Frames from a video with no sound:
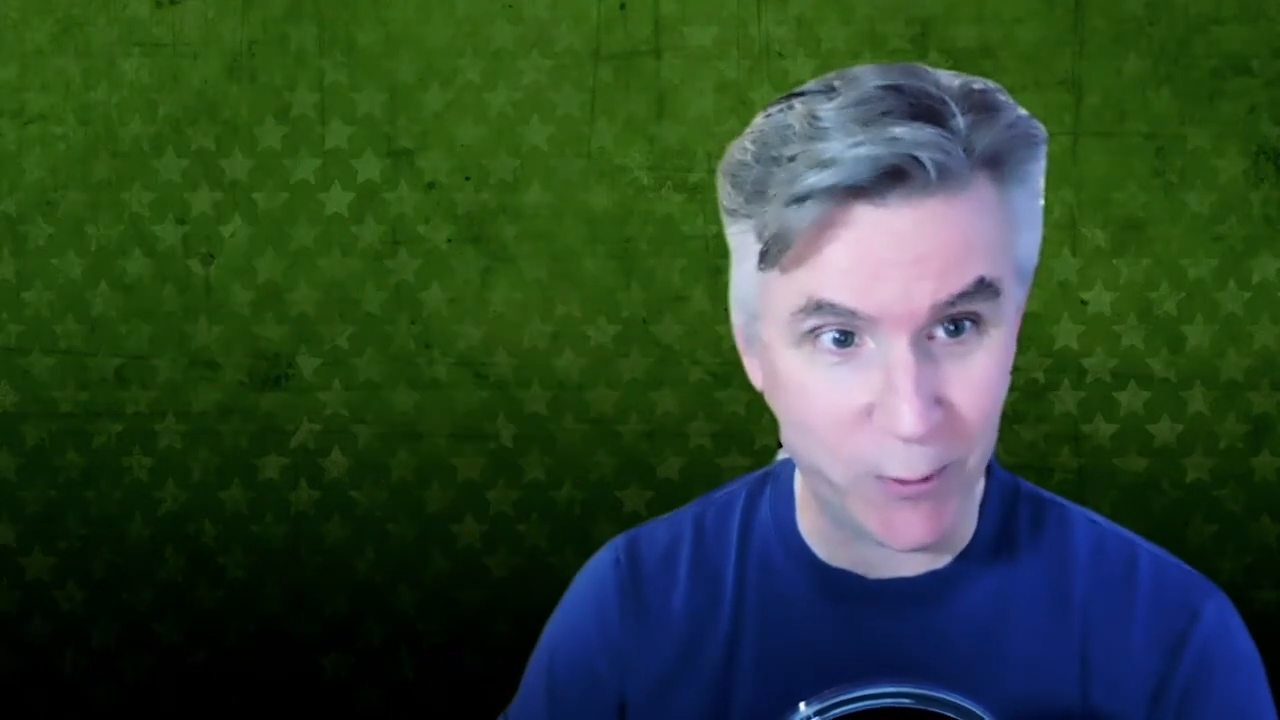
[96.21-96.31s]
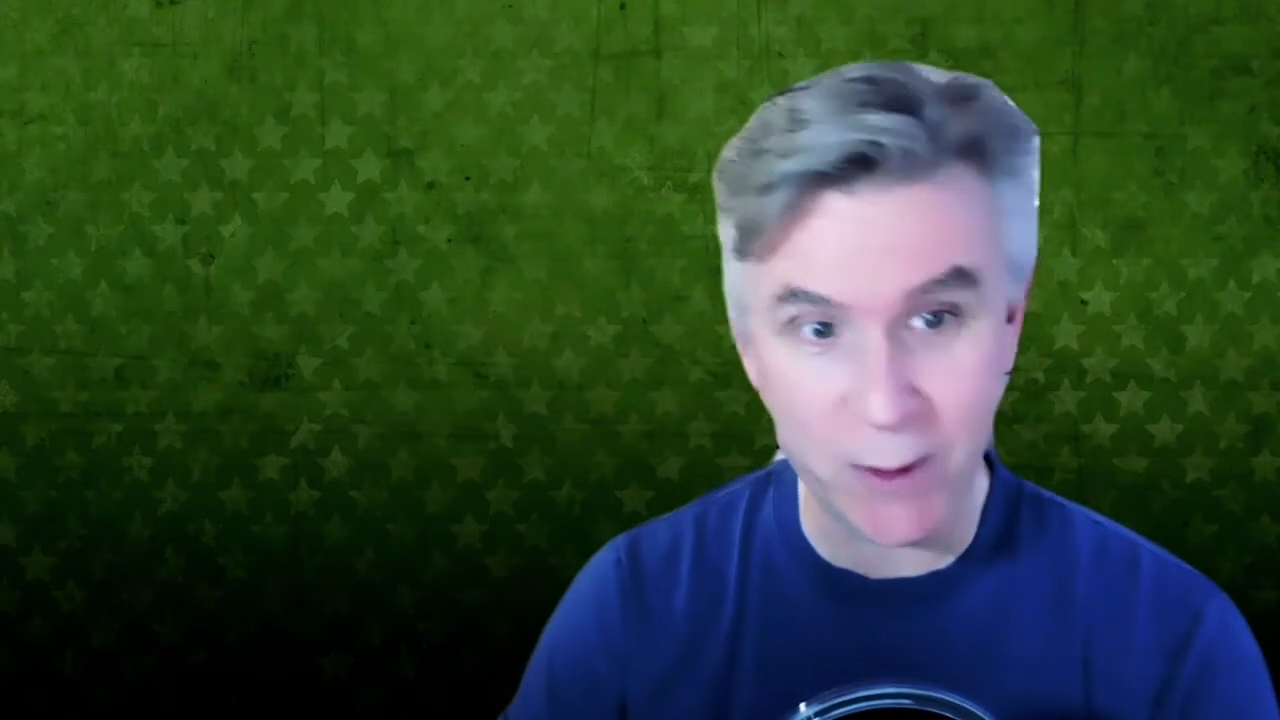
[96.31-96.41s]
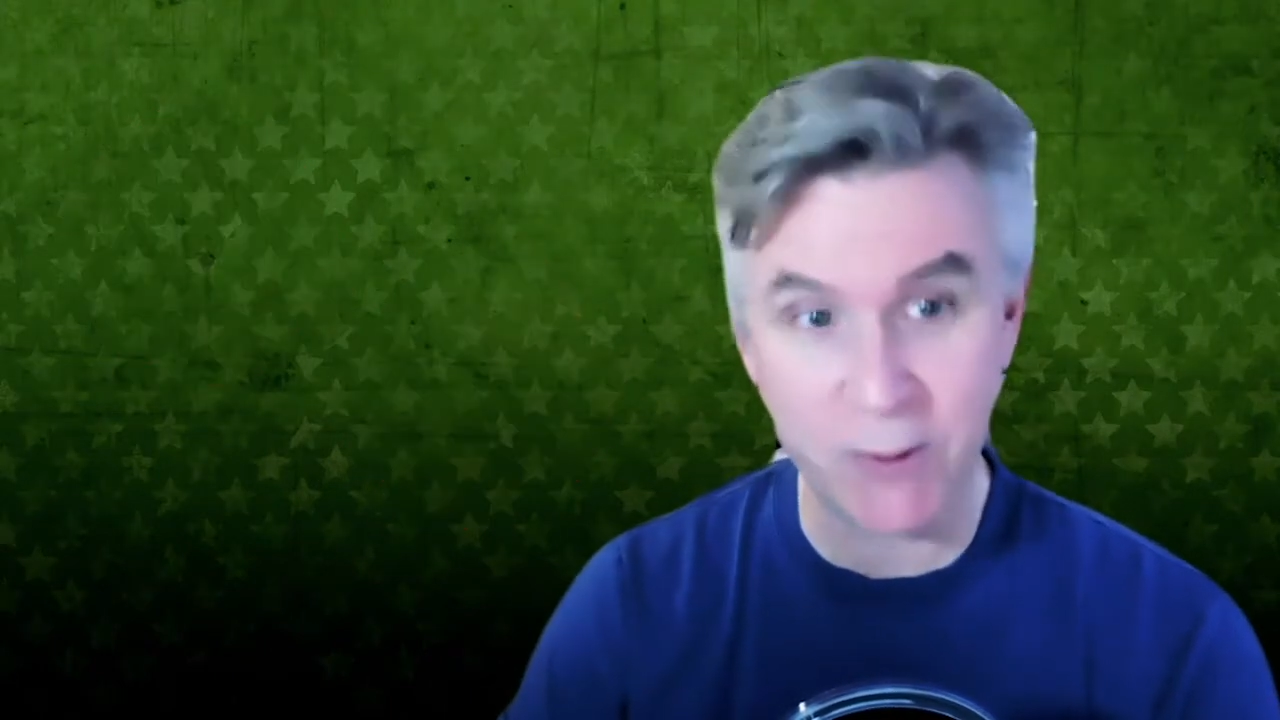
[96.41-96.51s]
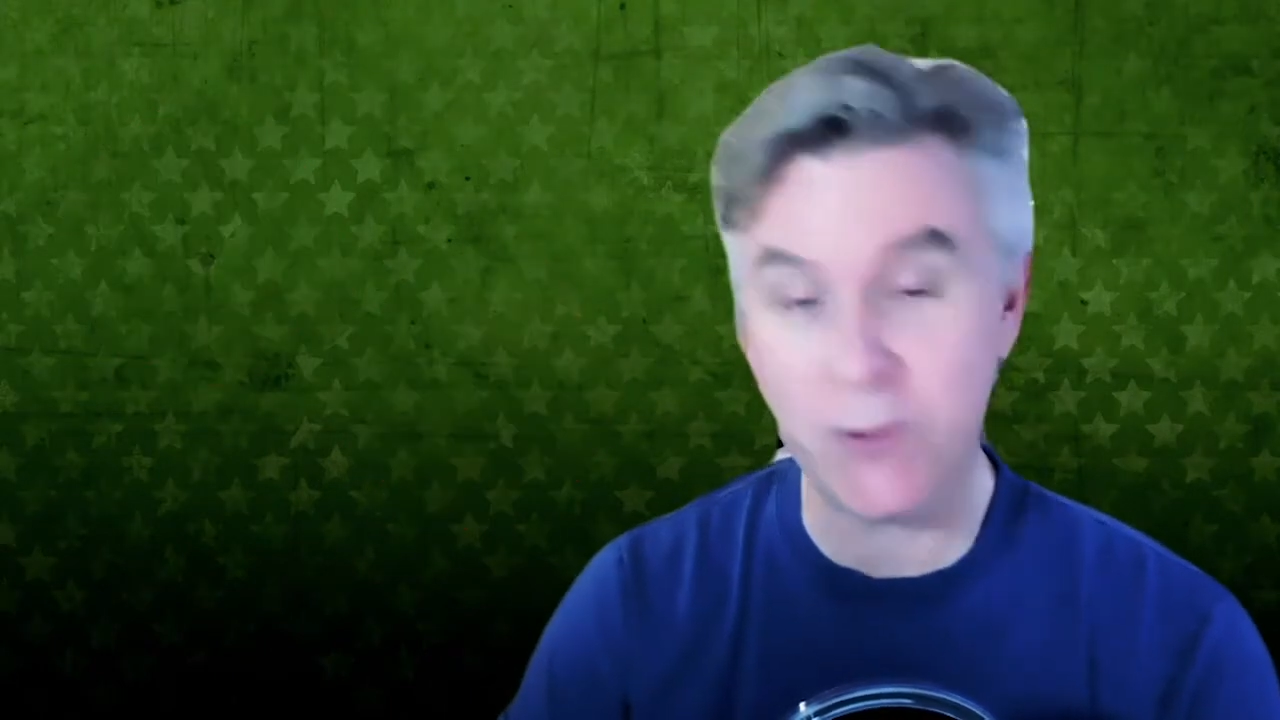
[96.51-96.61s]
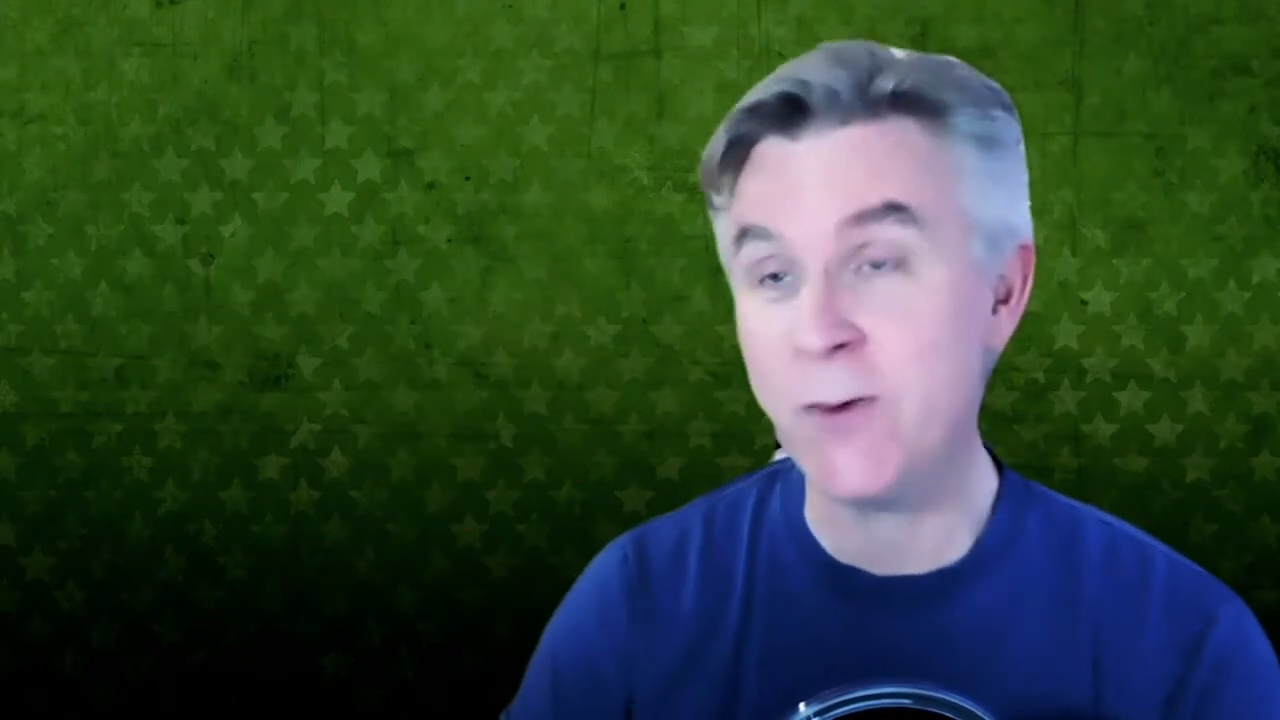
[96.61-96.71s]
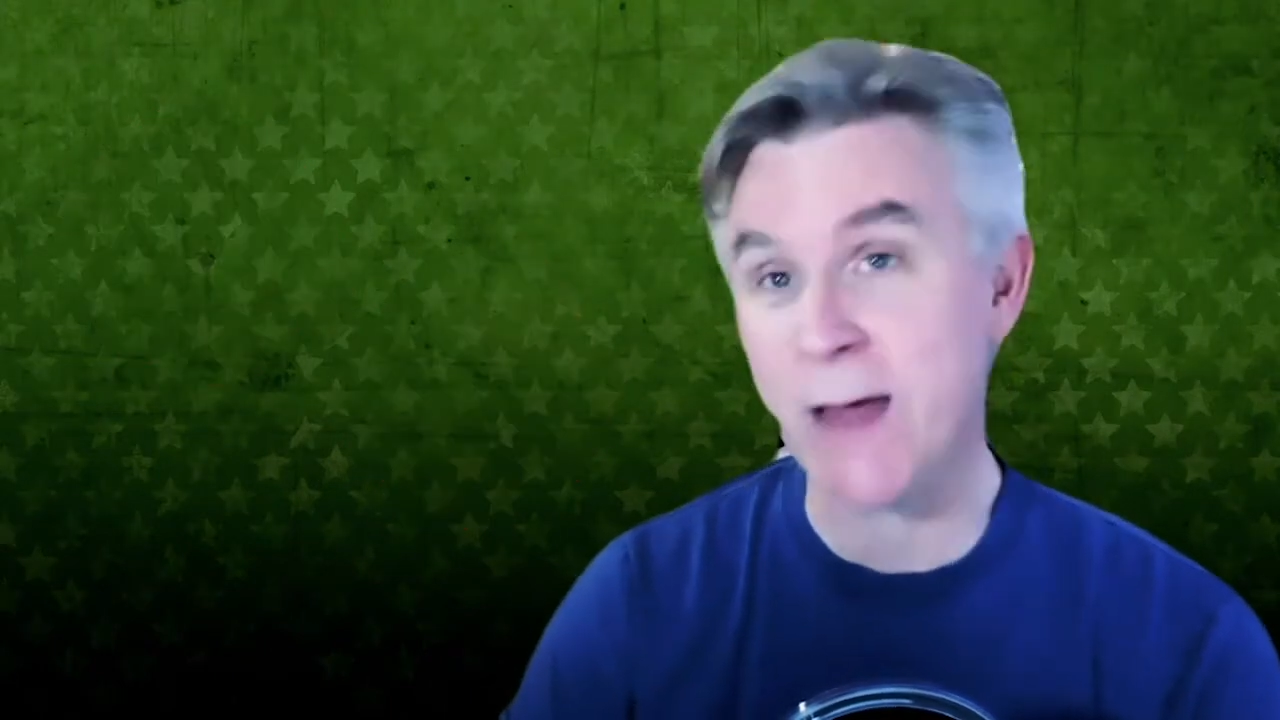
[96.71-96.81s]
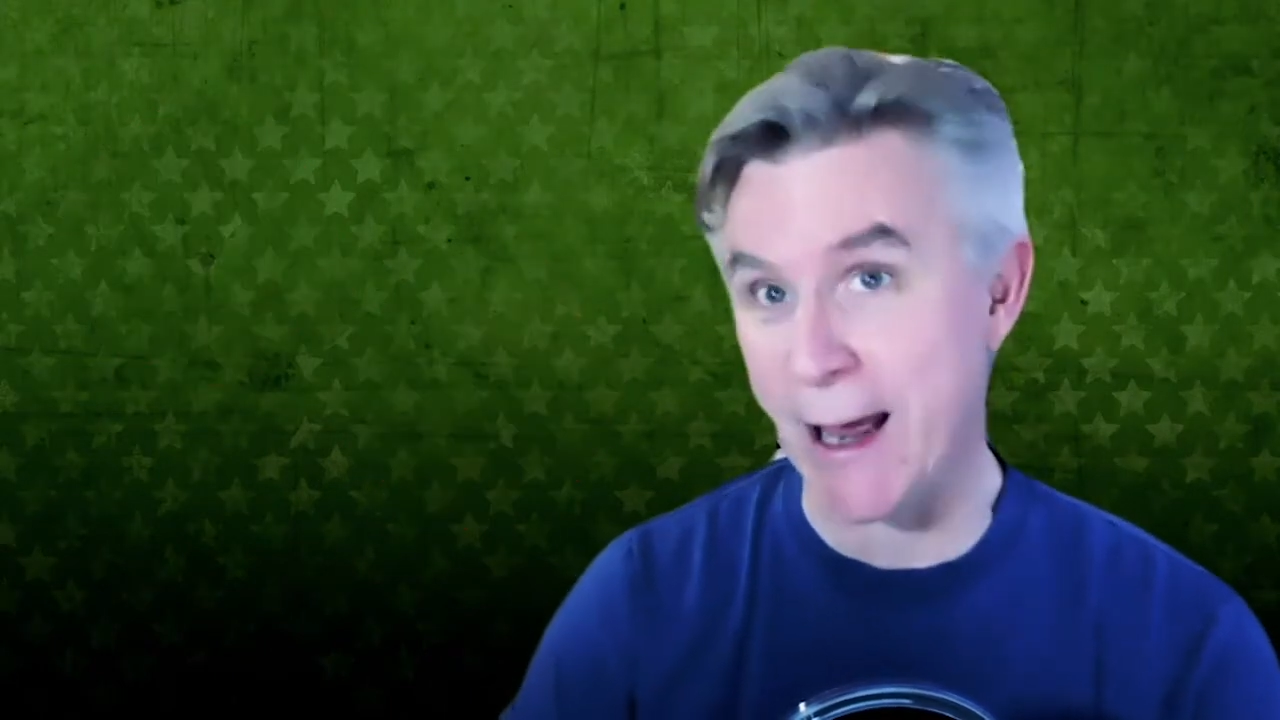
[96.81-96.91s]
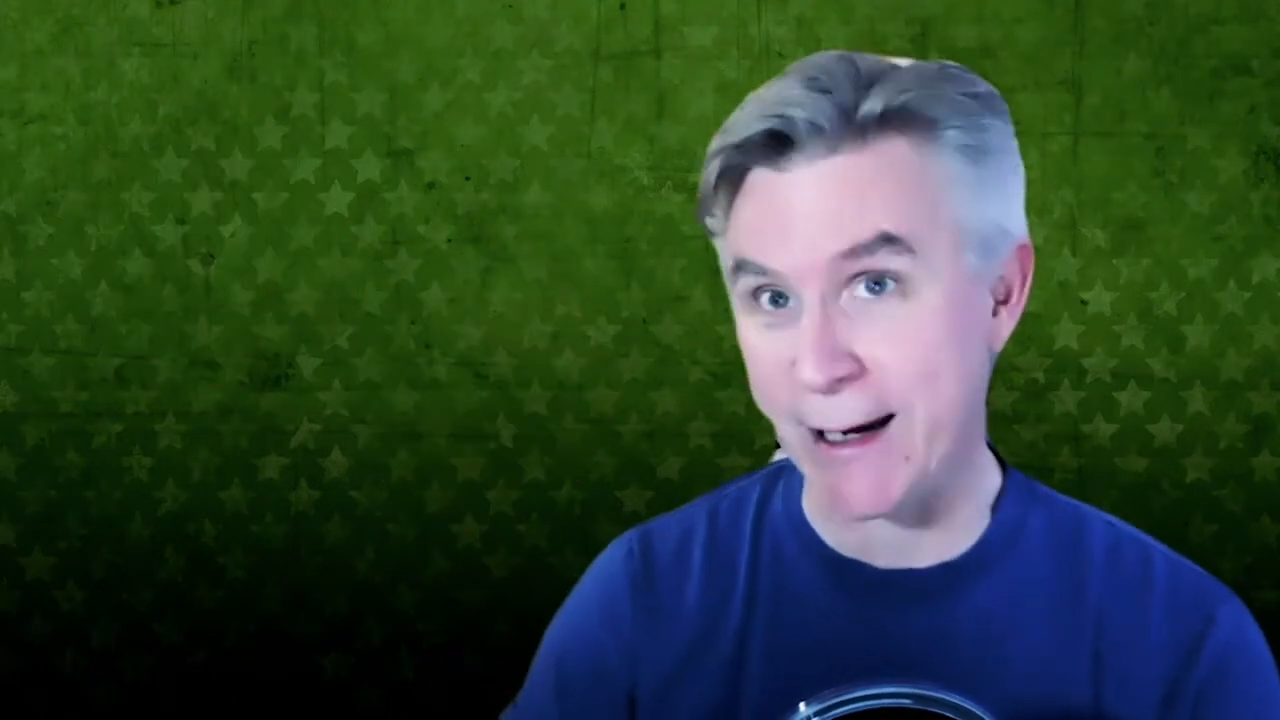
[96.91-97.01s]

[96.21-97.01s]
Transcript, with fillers: can do that.